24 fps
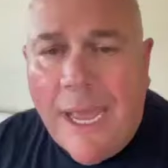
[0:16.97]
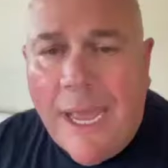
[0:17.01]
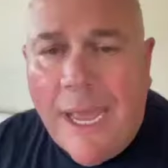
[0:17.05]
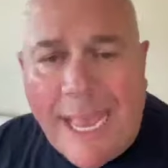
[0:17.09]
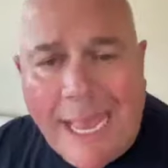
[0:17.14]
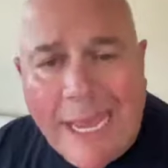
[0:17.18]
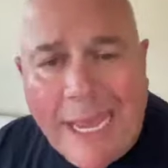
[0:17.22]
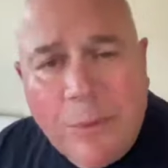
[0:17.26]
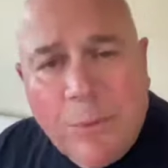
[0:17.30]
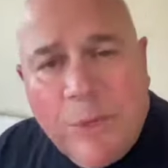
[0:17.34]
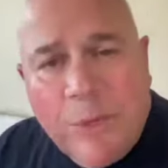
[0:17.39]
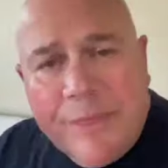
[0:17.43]

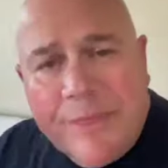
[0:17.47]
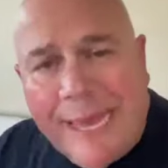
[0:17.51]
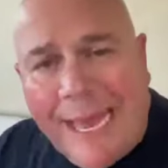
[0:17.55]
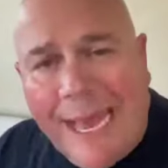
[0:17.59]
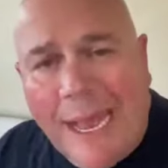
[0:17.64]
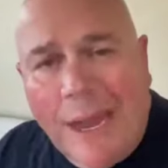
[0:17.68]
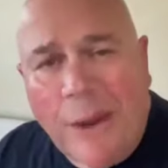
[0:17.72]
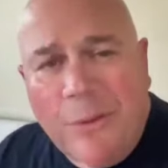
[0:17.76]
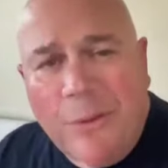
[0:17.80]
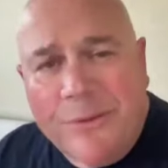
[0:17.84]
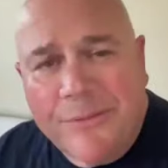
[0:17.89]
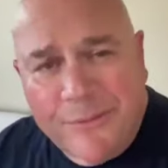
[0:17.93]
And
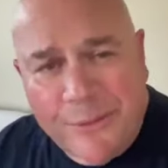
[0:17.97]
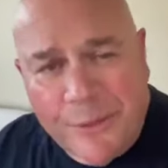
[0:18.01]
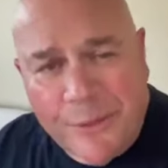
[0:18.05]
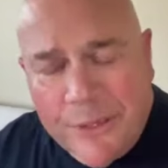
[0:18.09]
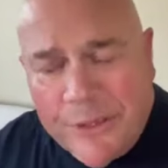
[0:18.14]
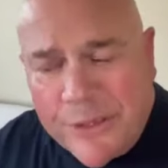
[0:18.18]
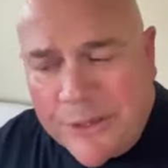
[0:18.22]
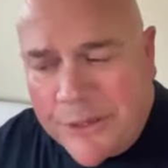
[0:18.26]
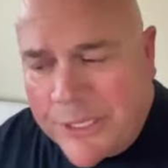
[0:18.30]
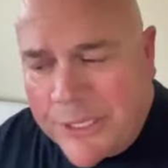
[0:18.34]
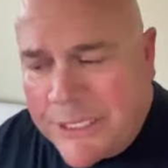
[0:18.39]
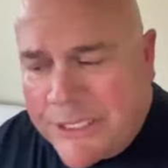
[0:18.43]
without
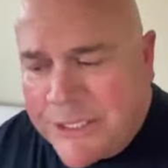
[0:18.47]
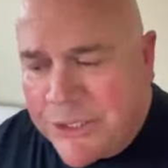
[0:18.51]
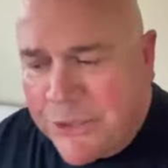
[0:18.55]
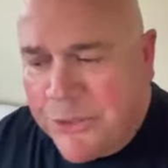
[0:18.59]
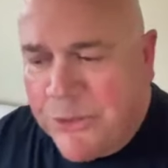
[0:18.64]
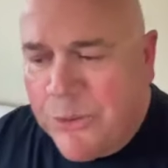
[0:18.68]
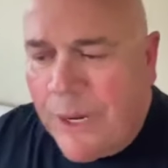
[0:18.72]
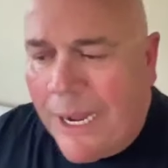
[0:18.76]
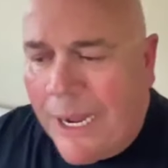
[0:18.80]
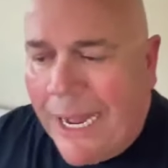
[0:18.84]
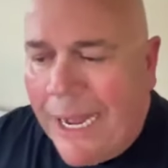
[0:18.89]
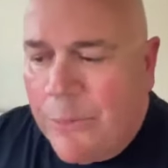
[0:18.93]
further
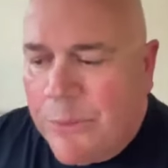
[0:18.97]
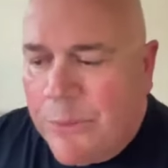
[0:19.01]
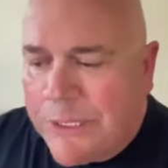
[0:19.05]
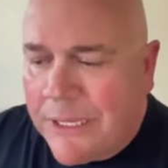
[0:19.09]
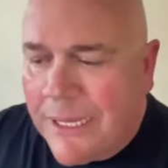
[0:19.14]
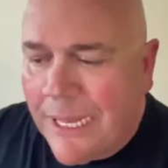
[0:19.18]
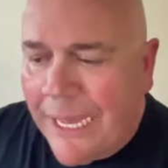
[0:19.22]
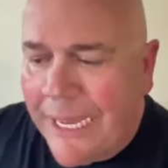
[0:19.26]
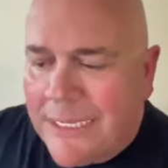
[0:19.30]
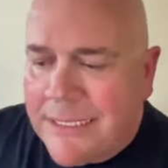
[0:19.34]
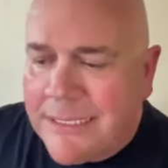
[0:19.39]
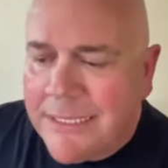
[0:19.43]
ado, I would
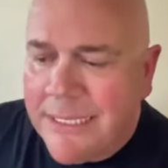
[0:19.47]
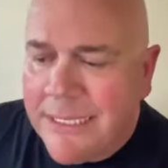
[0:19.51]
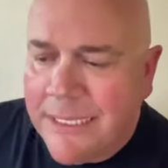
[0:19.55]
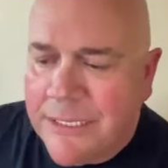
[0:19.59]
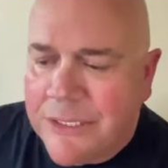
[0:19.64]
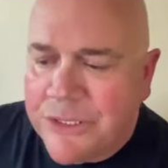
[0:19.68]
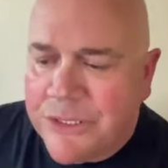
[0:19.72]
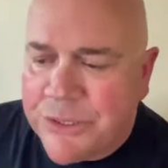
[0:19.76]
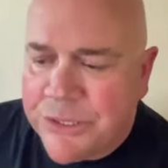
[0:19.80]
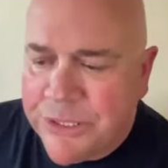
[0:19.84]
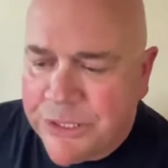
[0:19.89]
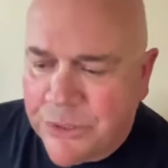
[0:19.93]
like to
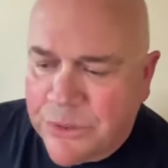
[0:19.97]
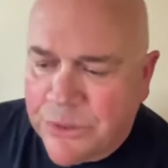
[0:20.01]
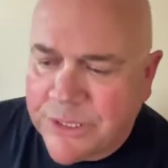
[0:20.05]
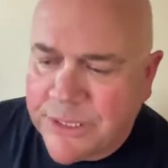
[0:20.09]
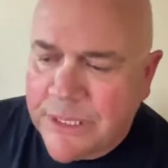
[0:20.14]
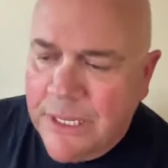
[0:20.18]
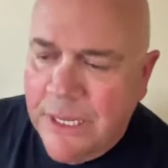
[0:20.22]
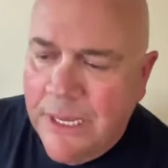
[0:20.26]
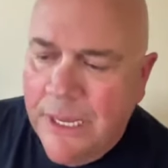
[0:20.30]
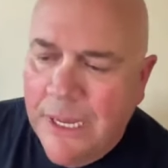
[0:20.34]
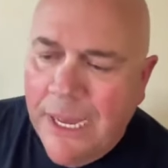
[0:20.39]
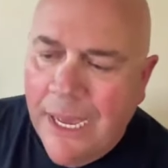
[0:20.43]
introduce
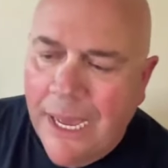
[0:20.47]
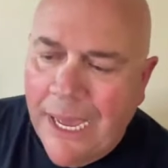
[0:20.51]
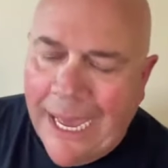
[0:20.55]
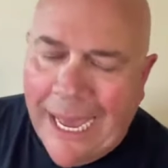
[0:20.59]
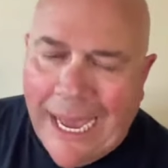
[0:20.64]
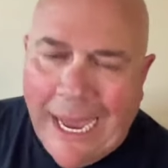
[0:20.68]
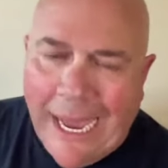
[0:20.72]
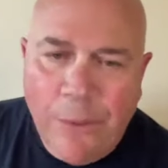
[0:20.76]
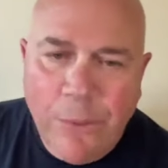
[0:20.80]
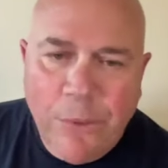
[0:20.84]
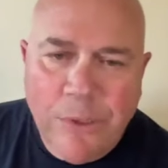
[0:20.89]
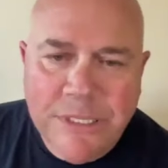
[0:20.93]

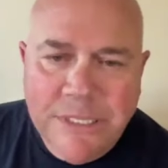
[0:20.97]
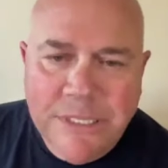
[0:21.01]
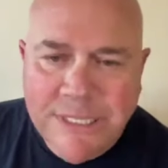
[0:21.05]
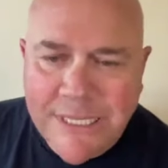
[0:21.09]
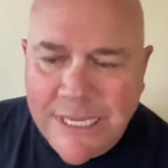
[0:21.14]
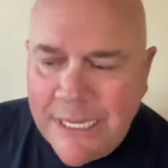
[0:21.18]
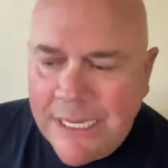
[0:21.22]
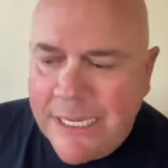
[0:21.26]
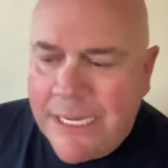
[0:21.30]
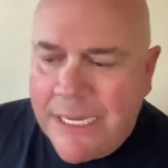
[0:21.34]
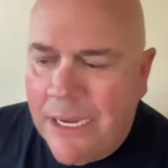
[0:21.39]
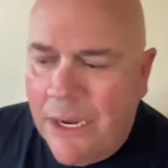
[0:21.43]
our
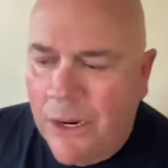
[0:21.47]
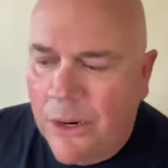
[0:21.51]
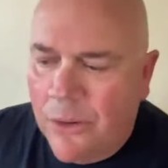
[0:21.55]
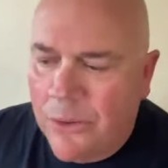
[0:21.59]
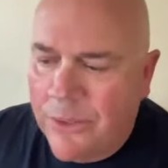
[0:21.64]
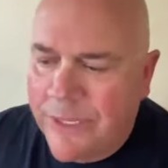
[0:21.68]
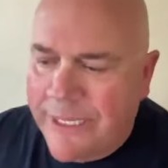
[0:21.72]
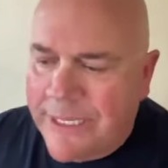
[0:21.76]
CEO.